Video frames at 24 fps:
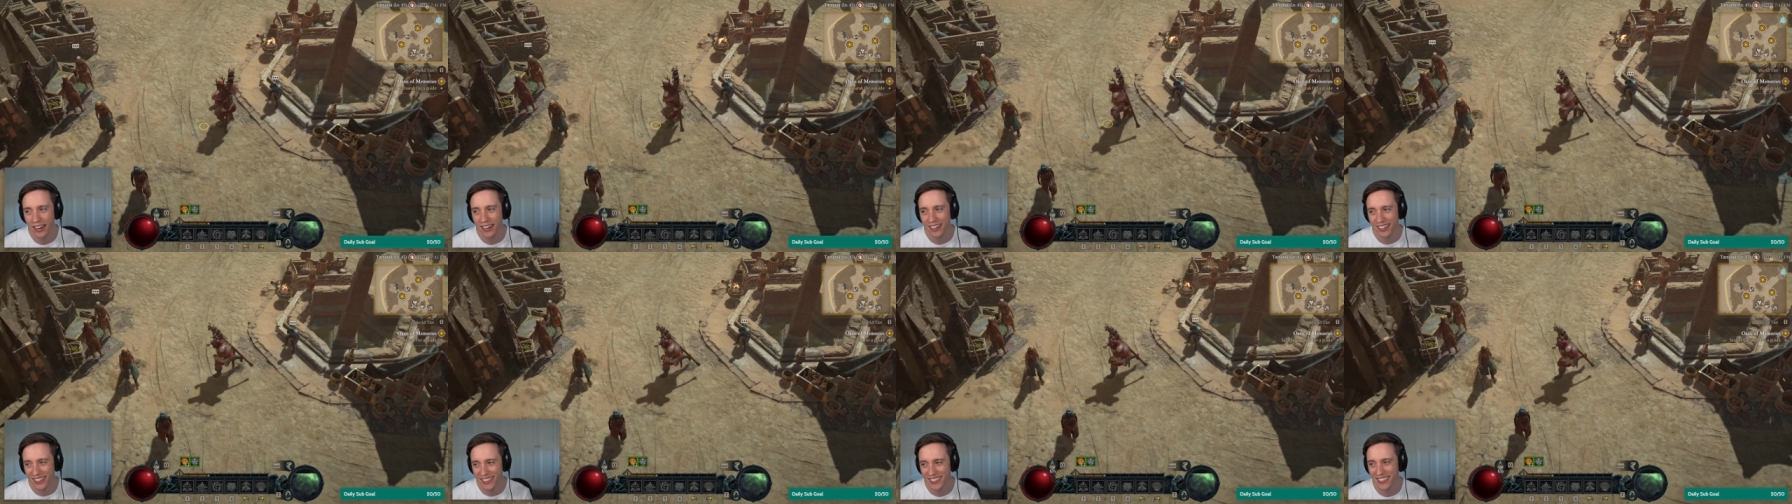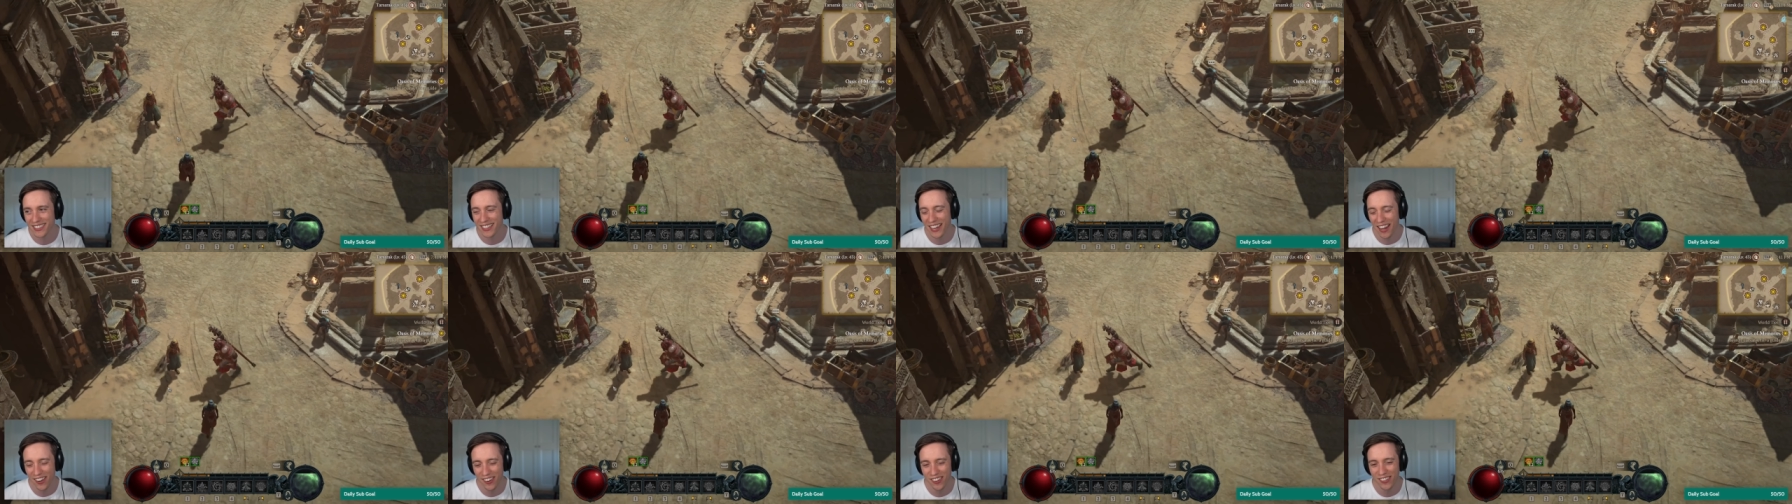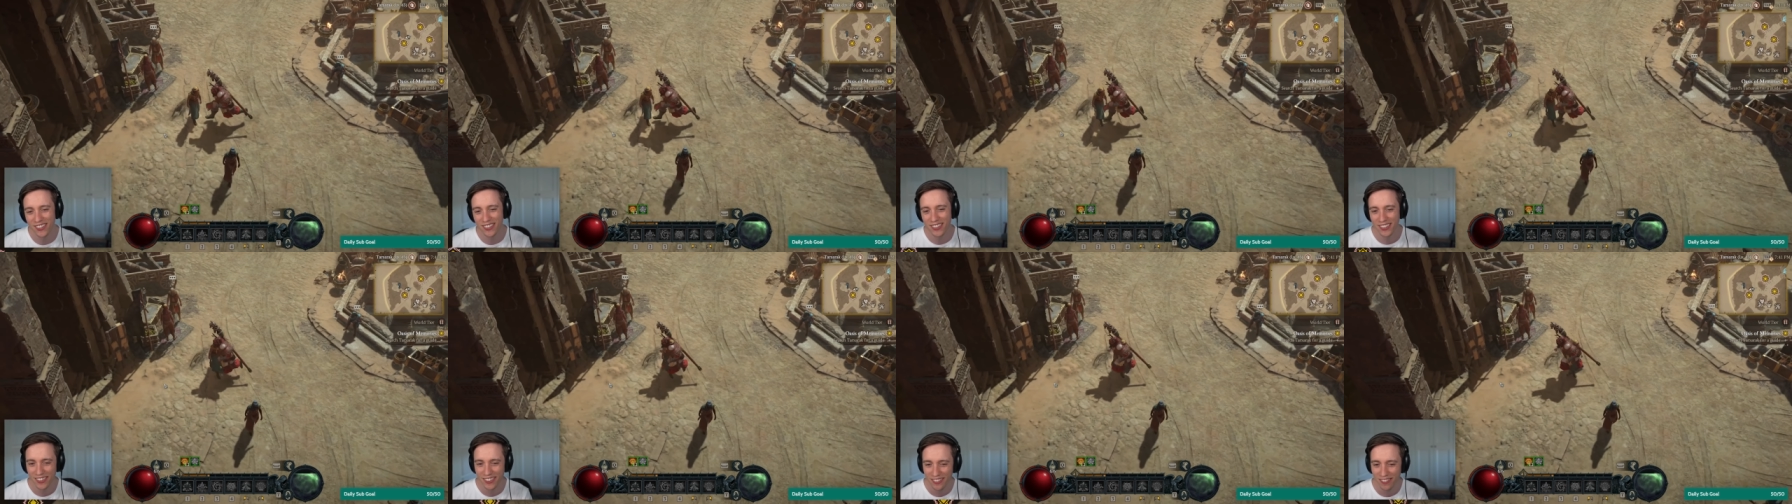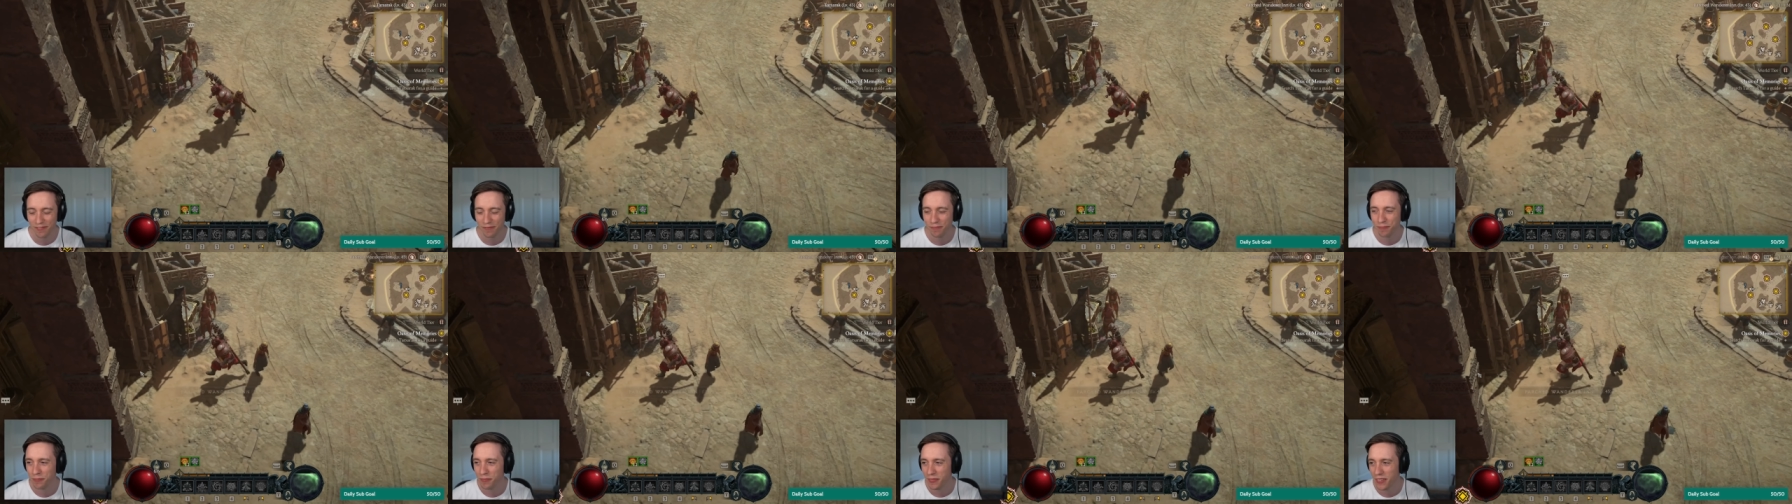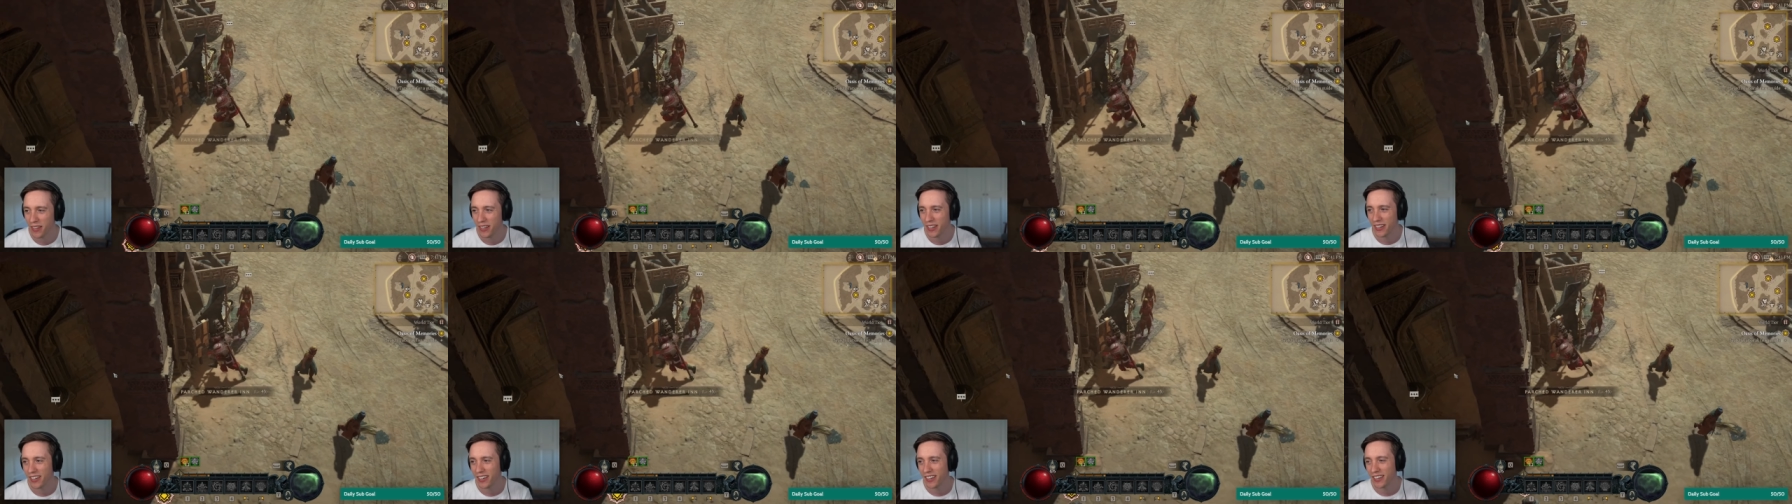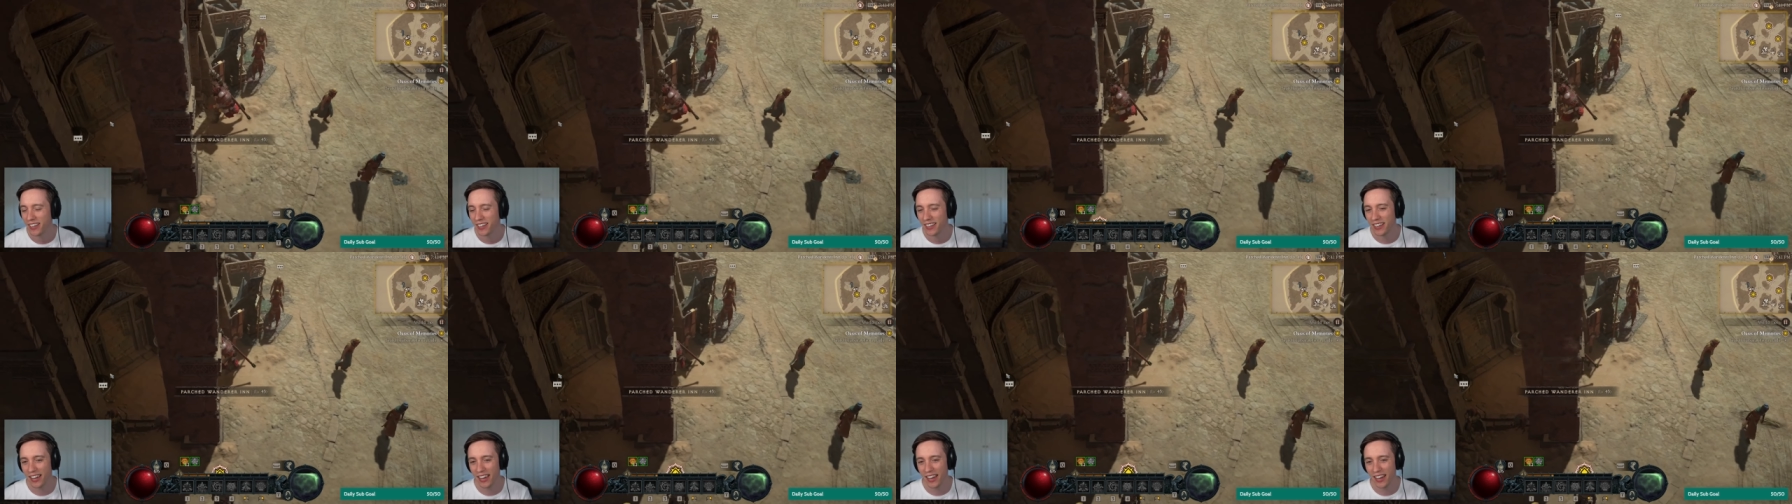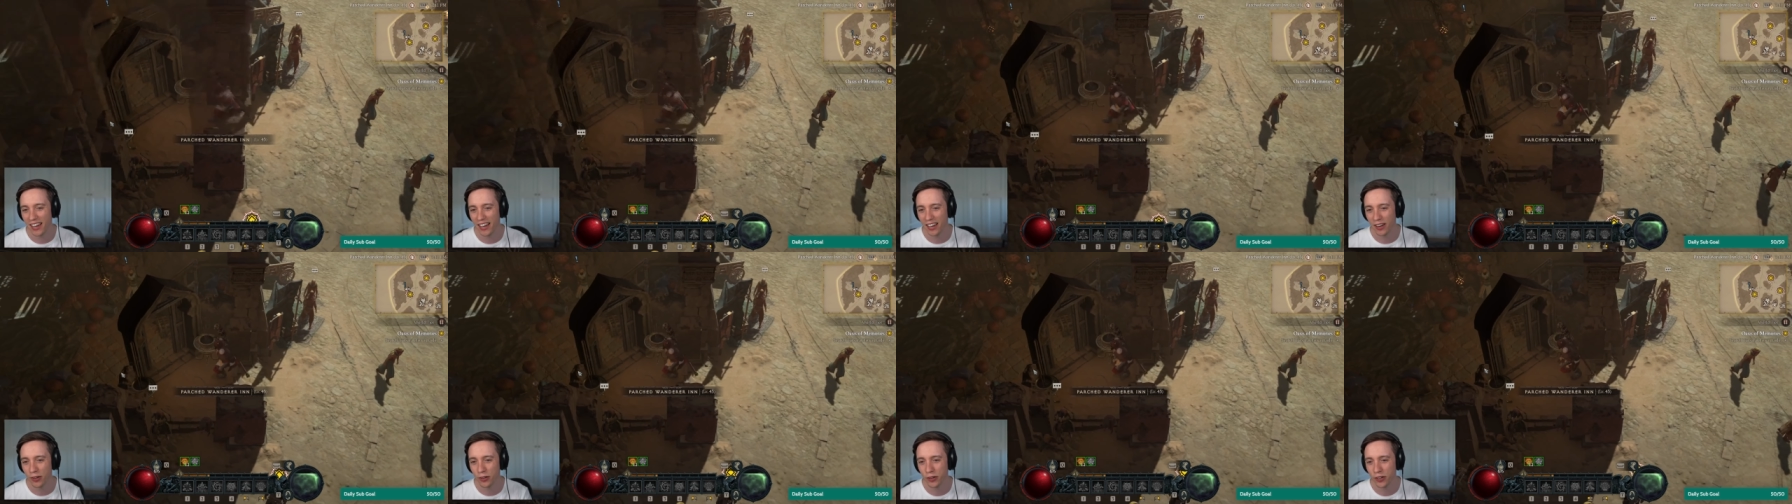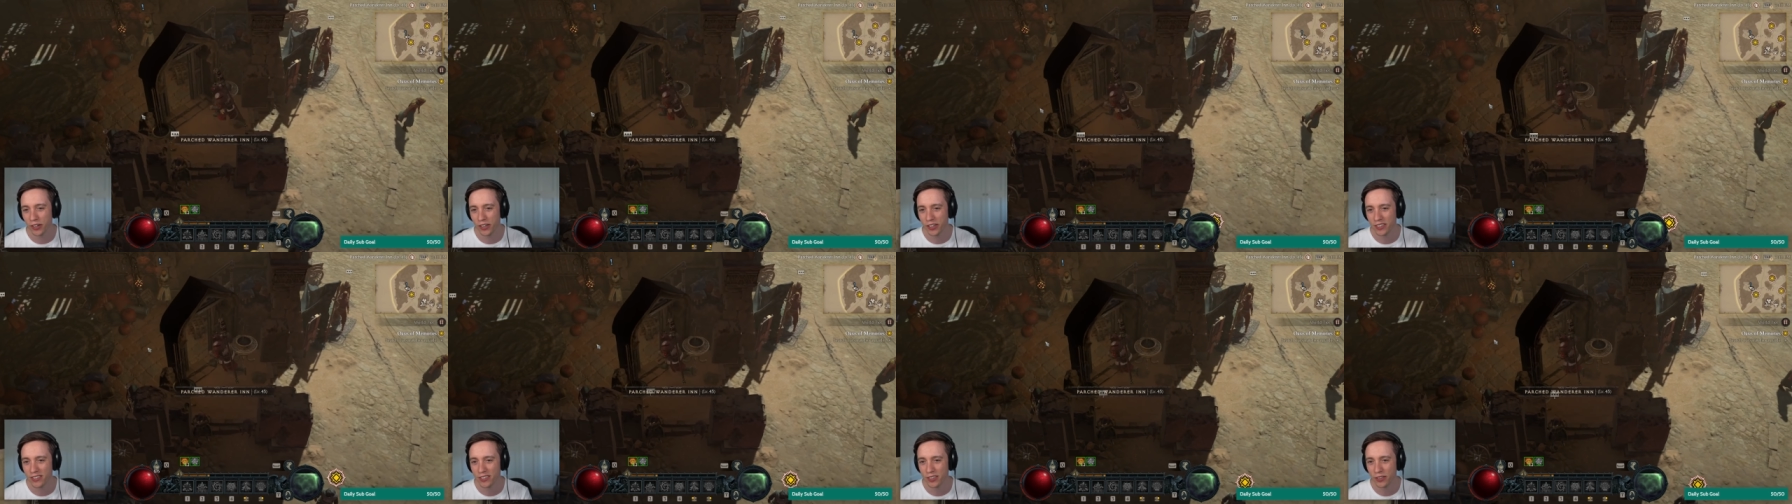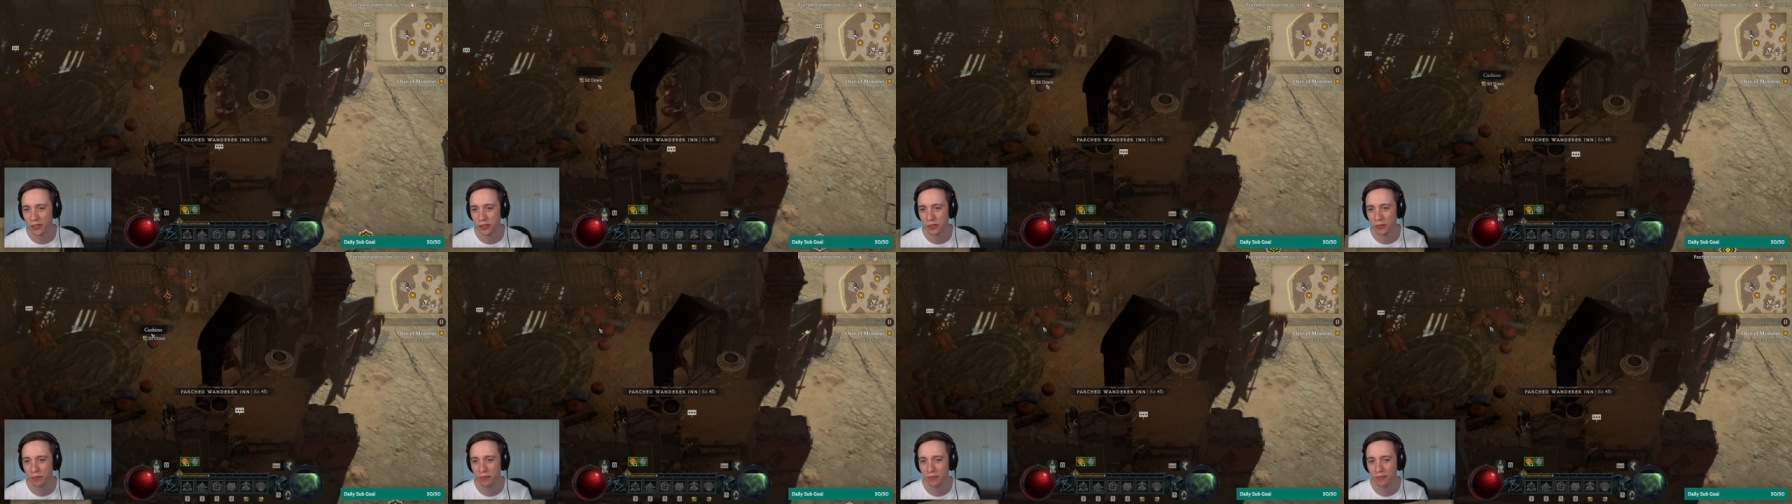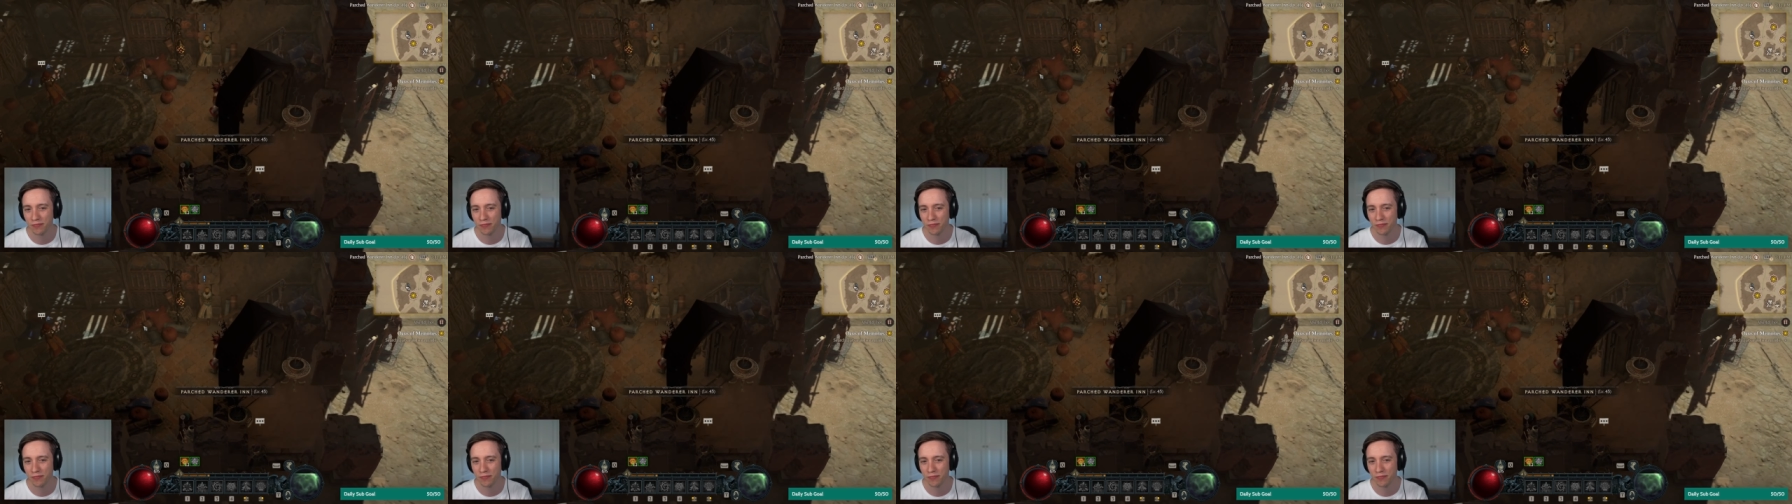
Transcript: it does sound... Yeah, I heard it too.